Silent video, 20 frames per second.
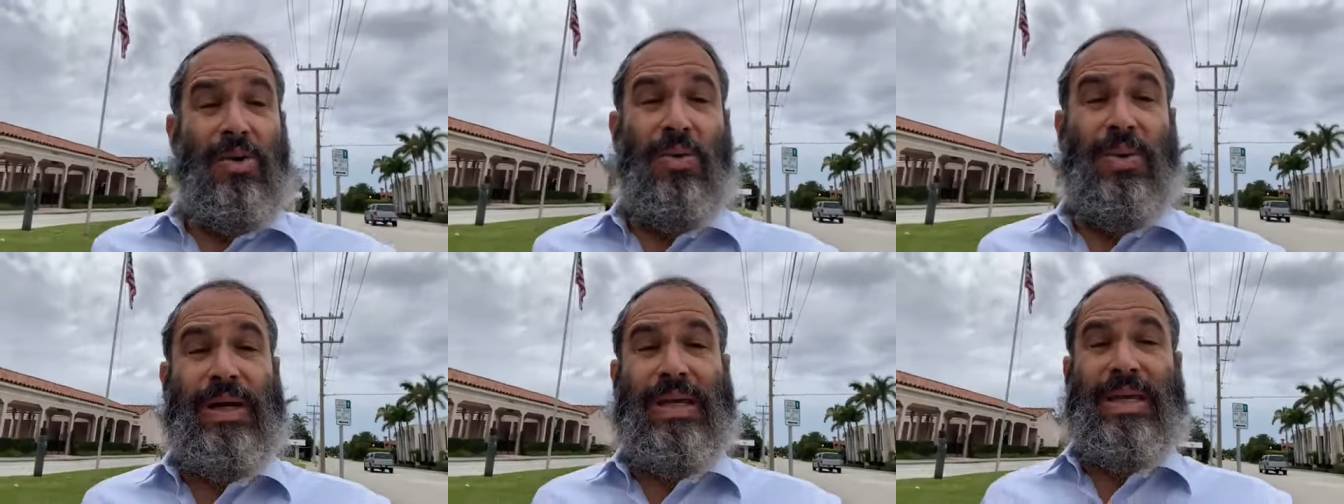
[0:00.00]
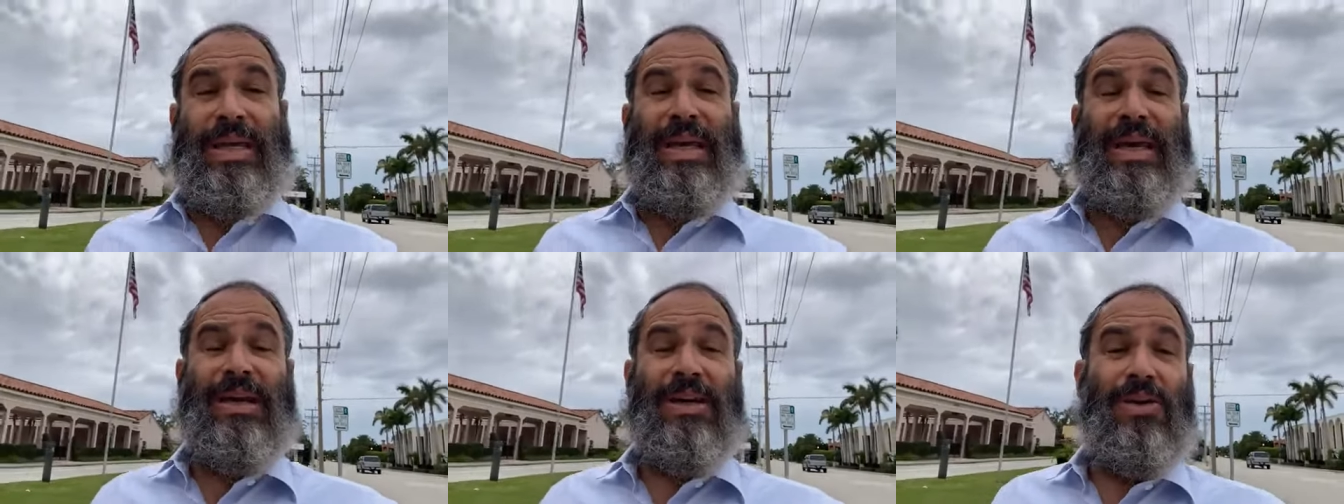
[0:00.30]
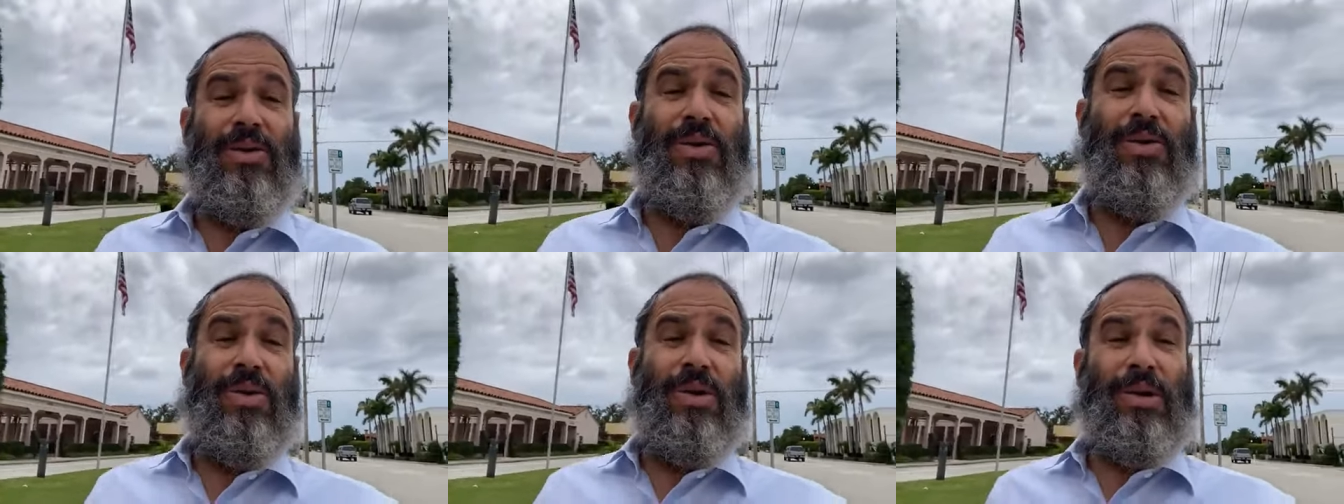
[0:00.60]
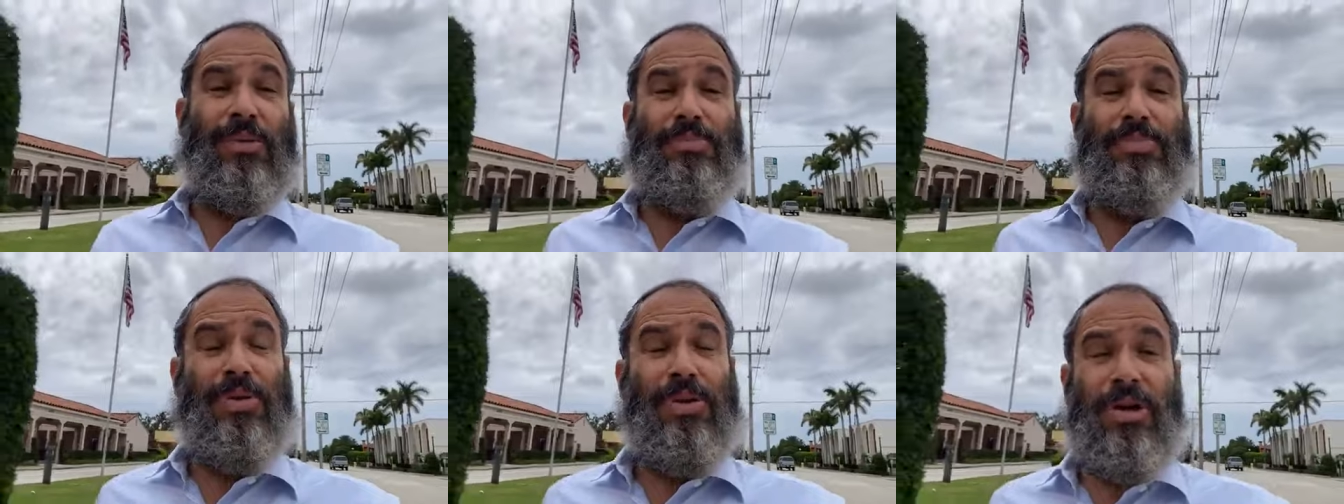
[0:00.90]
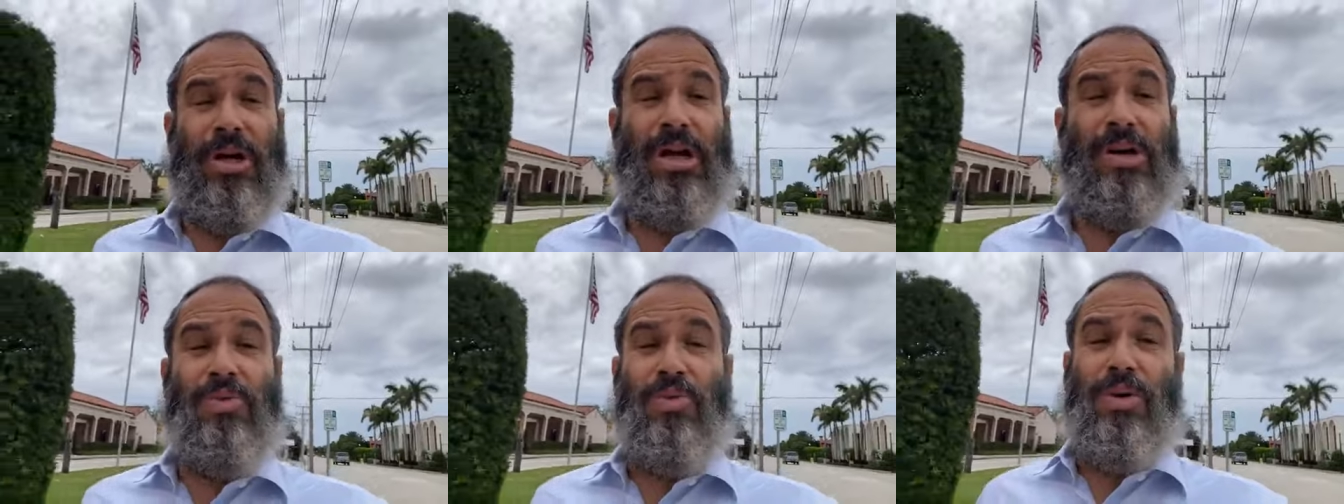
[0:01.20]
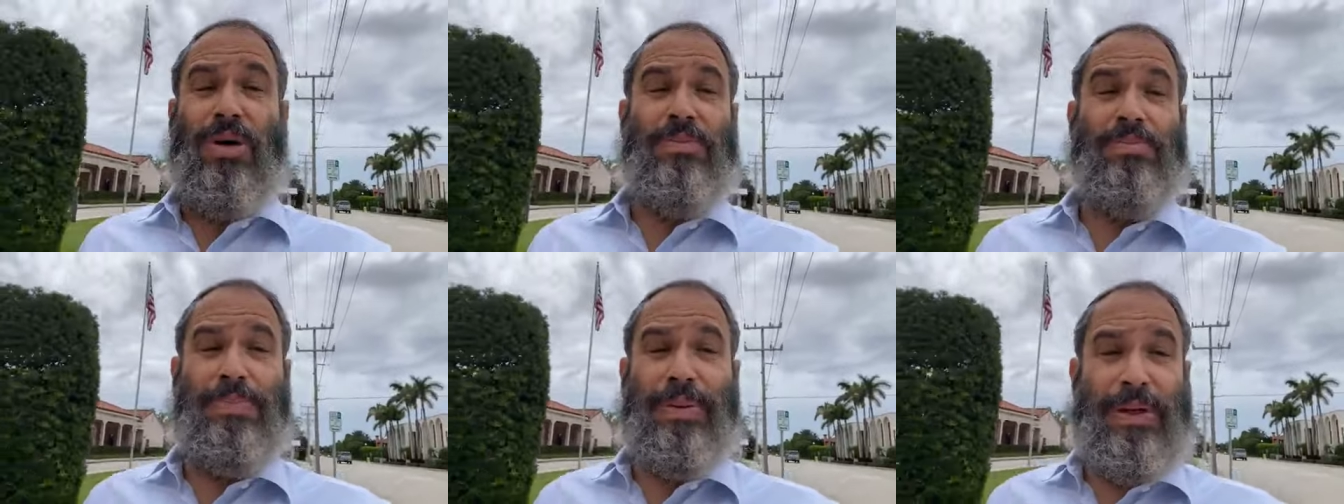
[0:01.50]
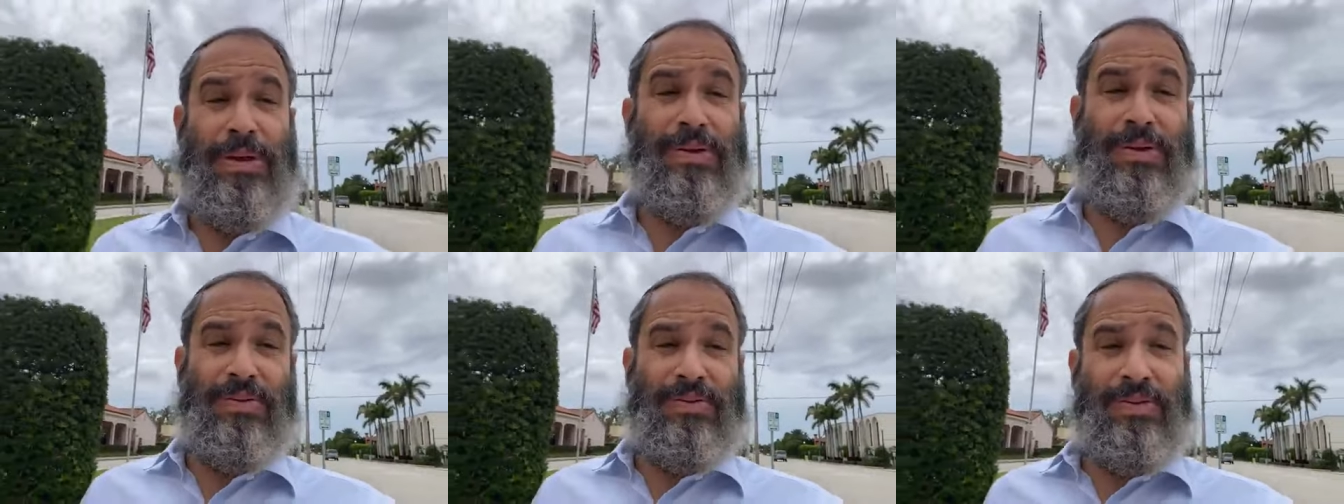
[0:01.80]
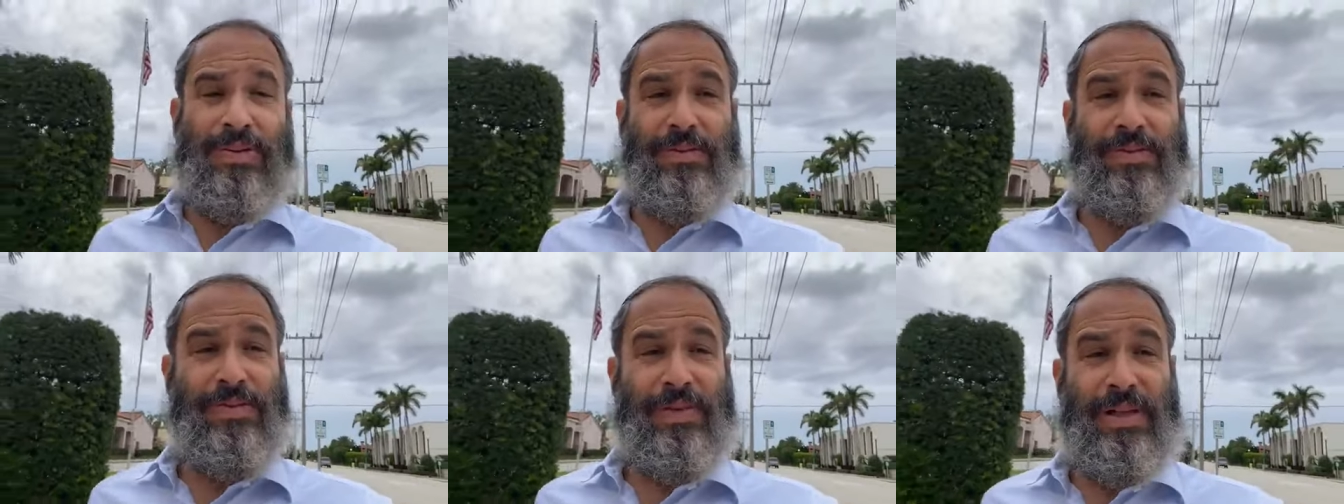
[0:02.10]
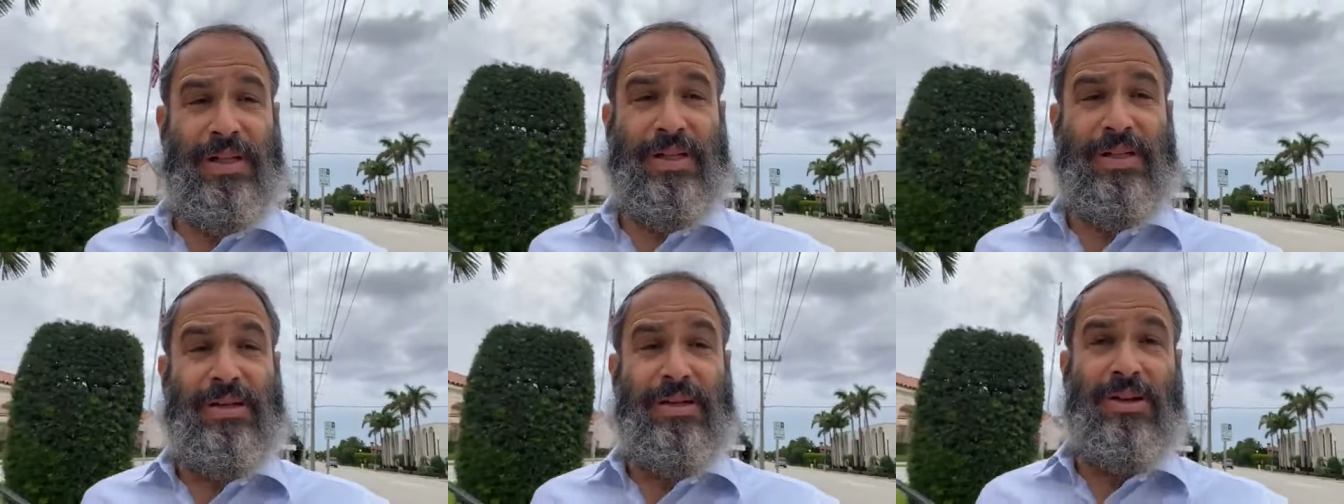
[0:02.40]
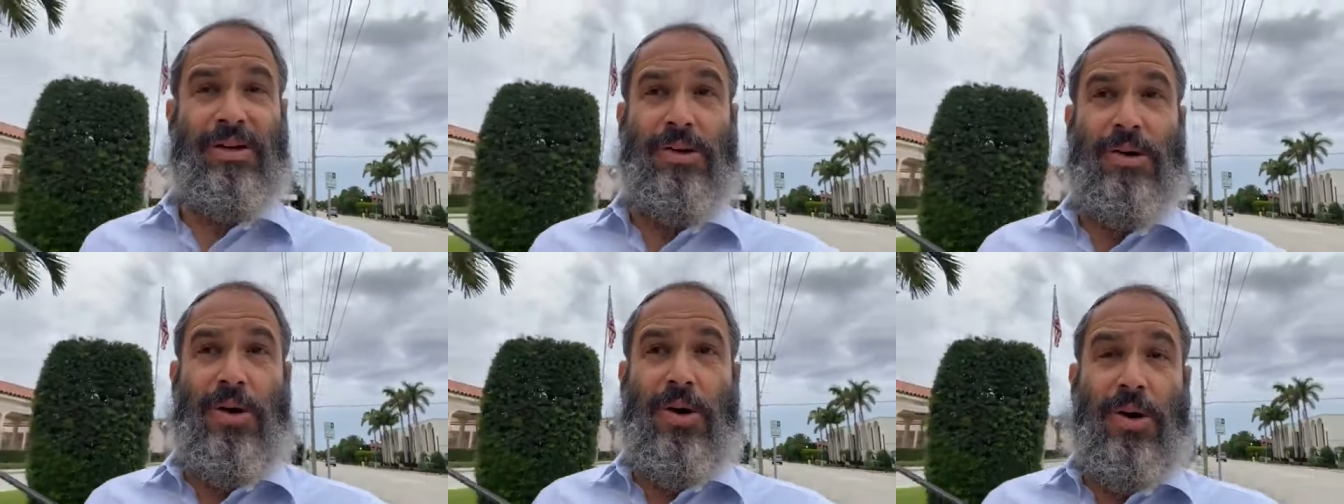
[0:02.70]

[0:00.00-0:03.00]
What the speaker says: We can't all put on one pair of tefillin,